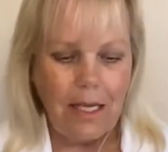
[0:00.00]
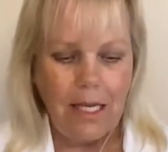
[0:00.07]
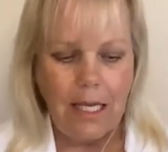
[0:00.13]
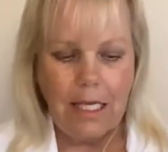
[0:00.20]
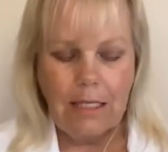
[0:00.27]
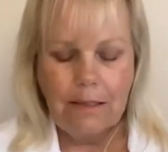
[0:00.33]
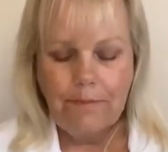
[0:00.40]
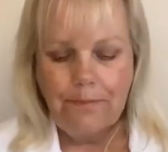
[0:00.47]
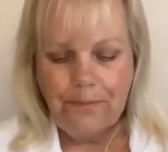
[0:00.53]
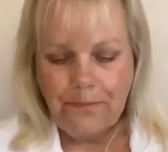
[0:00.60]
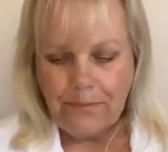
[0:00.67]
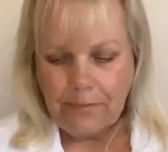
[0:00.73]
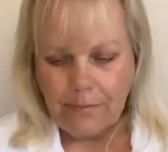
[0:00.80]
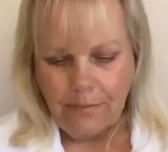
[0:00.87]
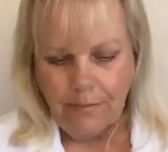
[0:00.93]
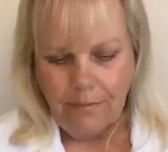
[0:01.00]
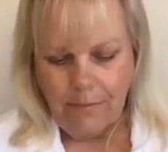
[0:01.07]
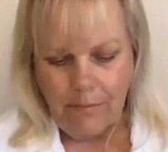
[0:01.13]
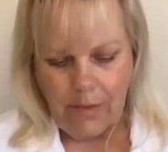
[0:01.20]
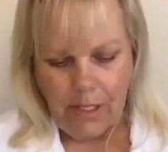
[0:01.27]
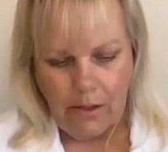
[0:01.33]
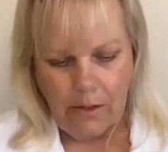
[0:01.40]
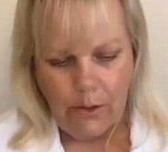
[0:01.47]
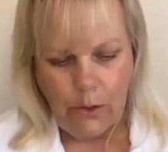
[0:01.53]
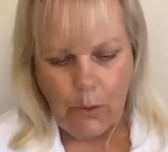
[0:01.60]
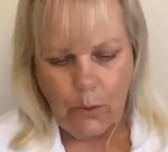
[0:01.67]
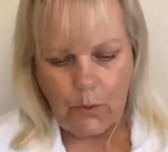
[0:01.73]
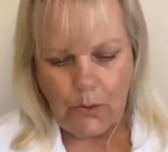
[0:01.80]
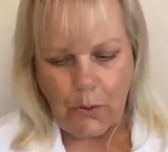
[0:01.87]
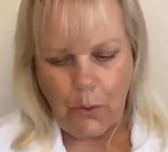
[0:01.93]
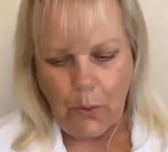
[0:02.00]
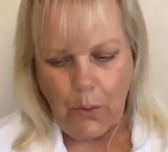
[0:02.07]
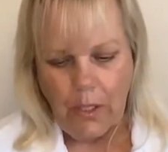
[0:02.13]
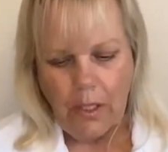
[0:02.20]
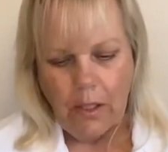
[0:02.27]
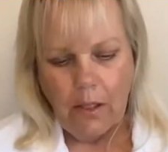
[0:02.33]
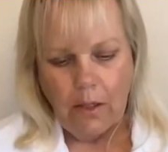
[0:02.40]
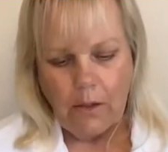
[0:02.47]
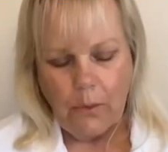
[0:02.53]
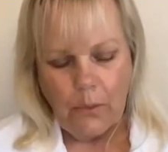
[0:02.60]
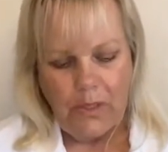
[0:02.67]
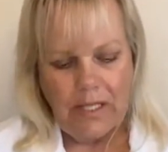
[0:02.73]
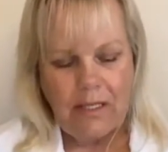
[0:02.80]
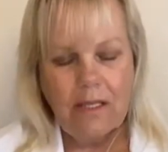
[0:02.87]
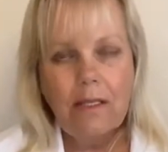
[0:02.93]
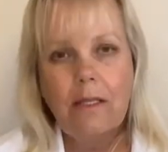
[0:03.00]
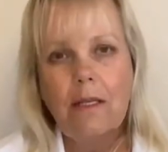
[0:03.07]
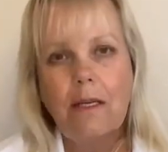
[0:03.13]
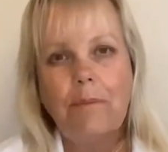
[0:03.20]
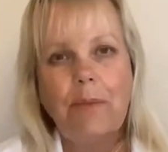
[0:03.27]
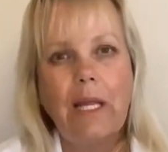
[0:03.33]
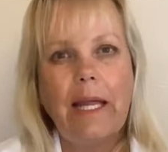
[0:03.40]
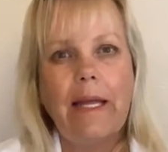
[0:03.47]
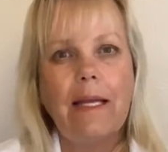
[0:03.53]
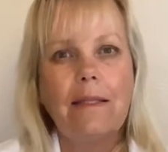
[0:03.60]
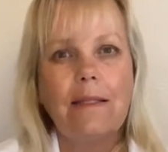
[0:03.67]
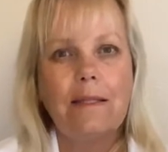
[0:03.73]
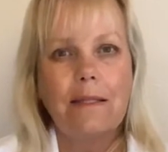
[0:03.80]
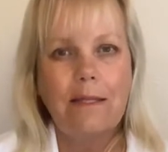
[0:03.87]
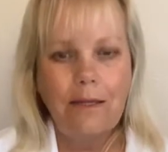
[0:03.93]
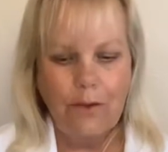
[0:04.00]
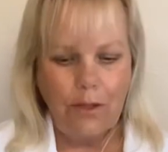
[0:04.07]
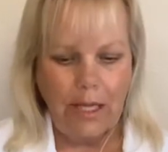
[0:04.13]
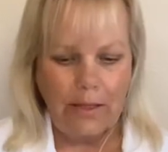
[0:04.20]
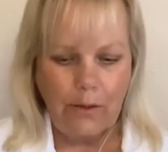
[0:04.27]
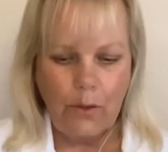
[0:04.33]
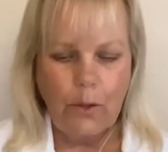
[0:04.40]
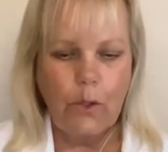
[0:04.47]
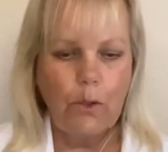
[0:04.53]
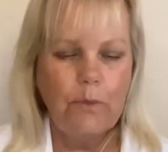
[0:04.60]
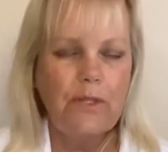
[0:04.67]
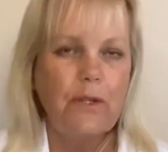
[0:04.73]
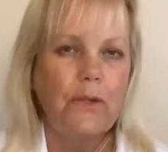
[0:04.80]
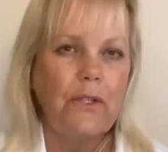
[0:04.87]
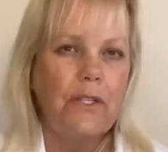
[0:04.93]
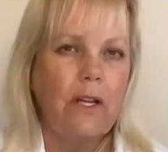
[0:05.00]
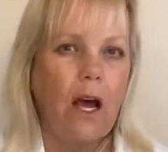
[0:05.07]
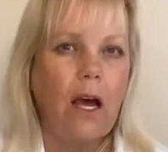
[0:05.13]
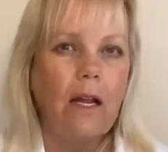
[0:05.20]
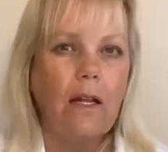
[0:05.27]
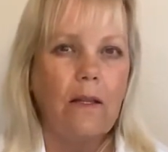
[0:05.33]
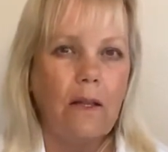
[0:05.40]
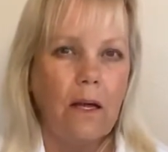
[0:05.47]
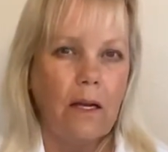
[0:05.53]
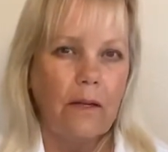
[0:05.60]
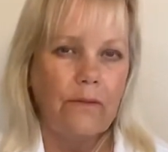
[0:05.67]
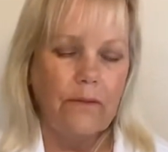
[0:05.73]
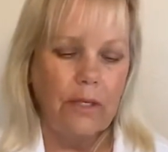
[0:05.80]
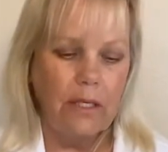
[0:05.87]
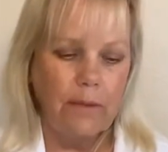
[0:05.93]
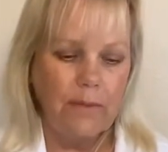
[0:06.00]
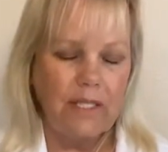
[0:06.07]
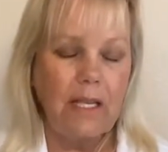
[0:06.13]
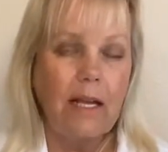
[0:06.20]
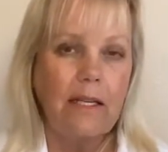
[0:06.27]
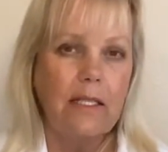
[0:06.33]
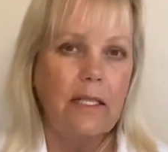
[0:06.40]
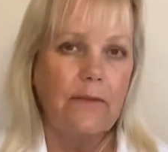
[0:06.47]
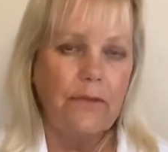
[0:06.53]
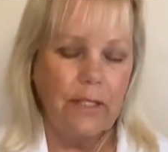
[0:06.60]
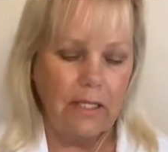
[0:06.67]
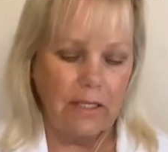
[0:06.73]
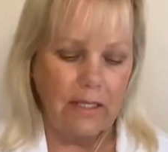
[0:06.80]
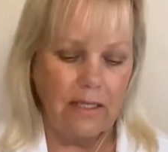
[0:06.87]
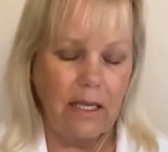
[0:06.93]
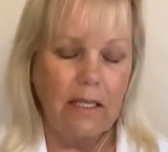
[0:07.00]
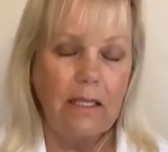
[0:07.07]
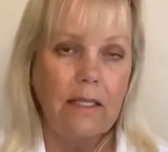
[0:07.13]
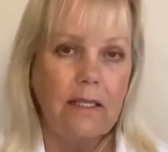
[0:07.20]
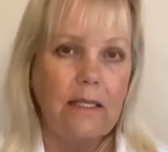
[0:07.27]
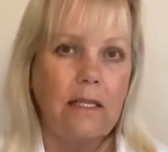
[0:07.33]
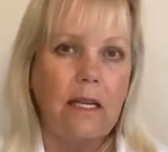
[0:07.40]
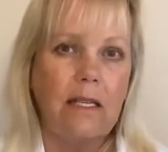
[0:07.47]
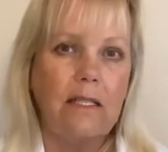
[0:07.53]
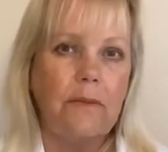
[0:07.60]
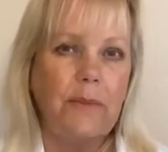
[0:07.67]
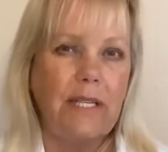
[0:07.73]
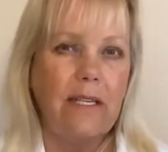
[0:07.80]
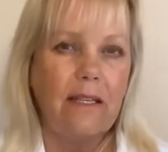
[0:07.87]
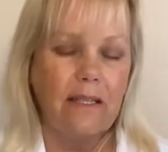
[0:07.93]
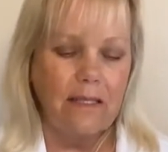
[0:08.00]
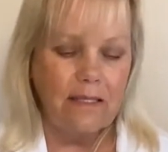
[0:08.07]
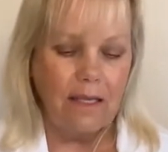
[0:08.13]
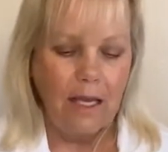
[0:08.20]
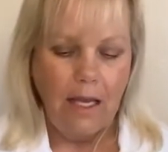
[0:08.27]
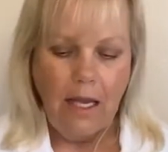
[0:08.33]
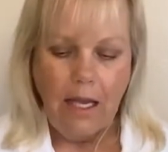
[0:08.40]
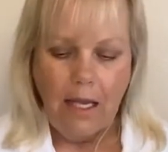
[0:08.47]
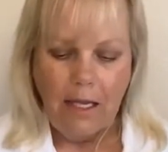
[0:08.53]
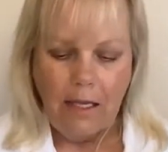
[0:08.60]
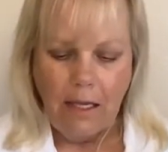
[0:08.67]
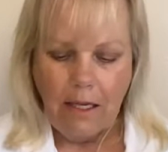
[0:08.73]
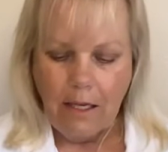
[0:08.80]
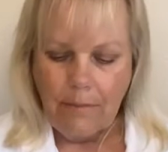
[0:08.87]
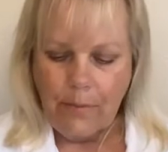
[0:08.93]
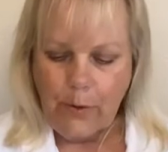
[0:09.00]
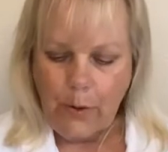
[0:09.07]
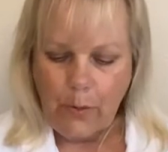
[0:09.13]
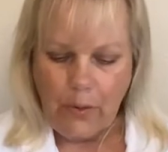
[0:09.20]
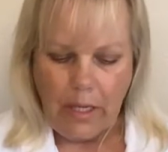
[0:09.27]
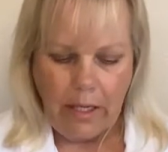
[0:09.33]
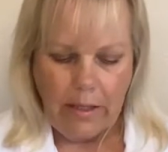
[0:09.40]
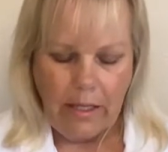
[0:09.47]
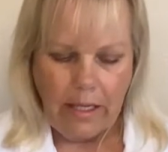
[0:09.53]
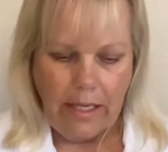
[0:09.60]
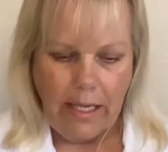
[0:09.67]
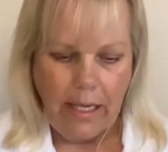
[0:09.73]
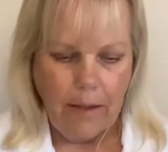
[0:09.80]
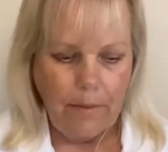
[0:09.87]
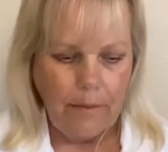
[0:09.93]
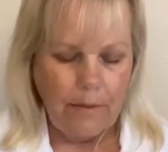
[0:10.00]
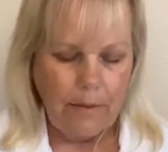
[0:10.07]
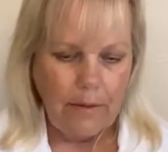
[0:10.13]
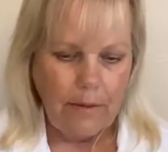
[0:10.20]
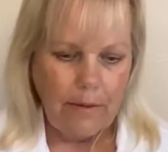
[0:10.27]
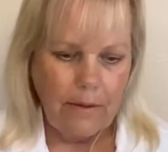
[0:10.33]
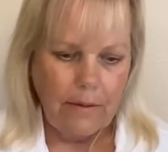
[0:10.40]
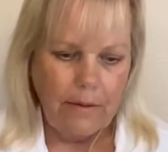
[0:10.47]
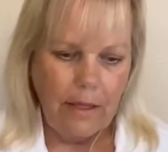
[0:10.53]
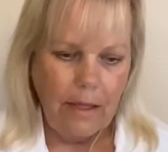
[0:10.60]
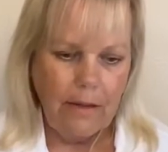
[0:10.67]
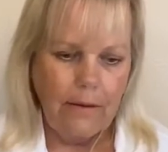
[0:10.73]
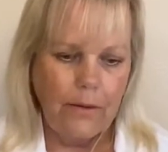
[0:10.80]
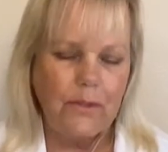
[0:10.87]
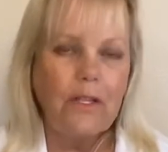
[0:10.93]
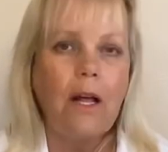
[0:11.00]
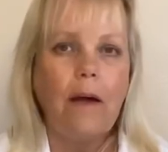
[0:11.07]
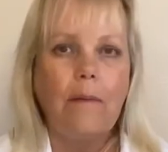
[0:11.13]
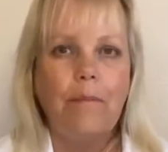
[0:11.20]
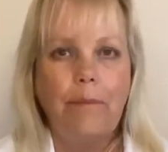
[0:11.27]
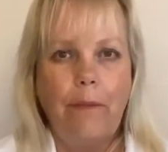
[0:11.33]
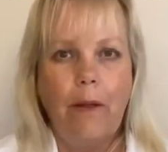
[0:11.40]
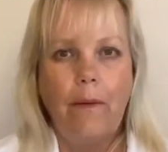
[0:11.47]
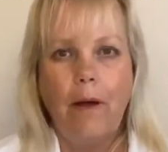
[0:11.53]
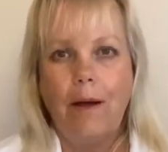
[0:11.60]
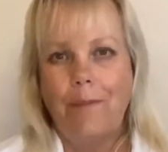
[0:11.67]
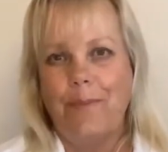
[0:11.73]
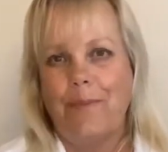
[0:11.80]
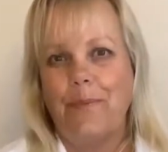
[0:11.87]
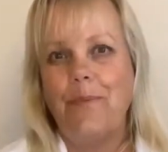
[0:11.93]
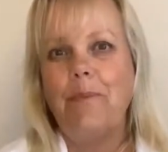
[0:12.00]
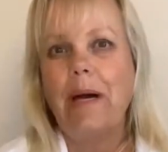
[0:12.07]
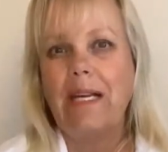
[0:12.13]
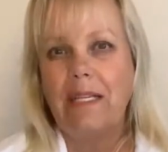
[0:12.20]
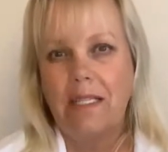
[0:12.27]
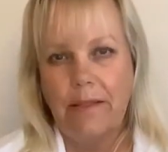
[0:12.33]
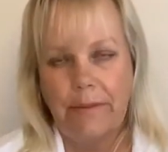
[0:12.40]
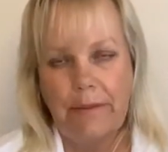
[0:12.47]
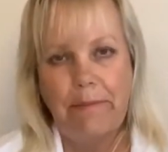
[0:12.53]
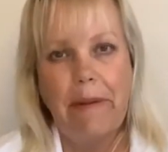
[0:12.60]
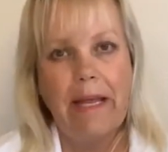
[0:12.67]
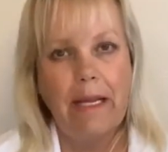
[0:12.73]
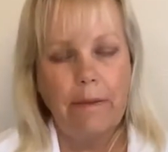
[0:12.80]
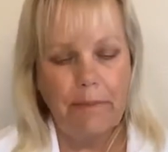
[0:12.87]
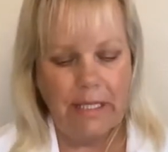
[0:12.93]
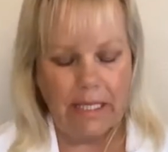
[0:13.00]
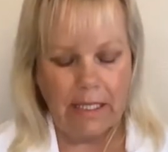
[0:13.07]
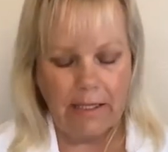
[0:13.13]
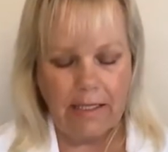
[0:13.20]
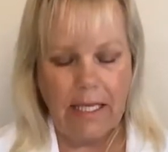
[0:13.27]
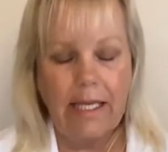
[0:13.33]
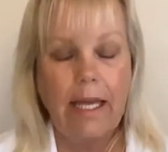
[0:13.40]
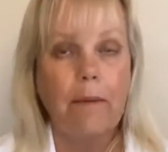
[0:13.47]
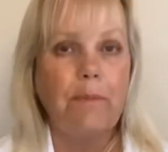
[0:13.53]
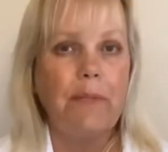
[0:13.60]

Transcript: And, you know, so the reason plants, you know, like herbs, there's not a lot of scientific studies done is because, you know, they can't, there's not money to be made because they can't be